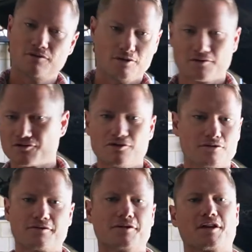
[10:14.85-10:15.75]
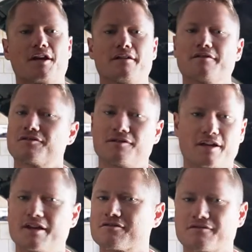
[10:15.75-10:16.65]
Oil's all through the galleries, through the
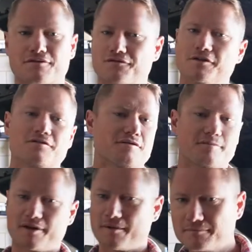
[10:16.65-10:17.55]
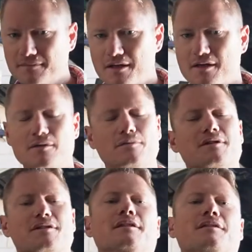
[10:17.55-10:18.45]
engine, through the filter and the pump.
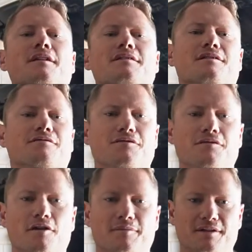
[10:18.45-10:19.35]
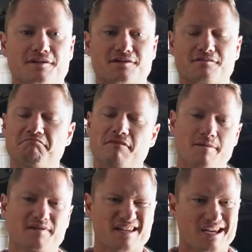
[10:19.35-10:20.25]
We're just gonna let that sit for 5 minutes,
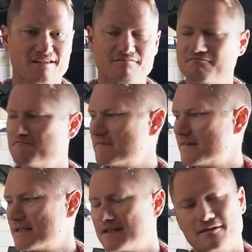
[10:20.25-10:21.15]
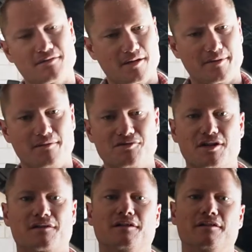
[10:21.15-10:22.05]
maybe 10. We'll come out, we'll
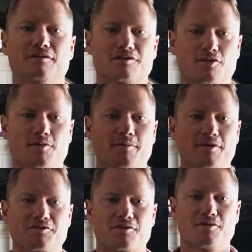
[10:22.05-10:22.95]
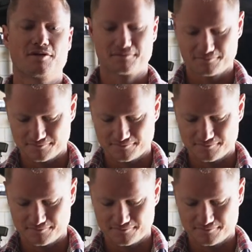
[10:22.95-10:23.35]
check the level and top up as required.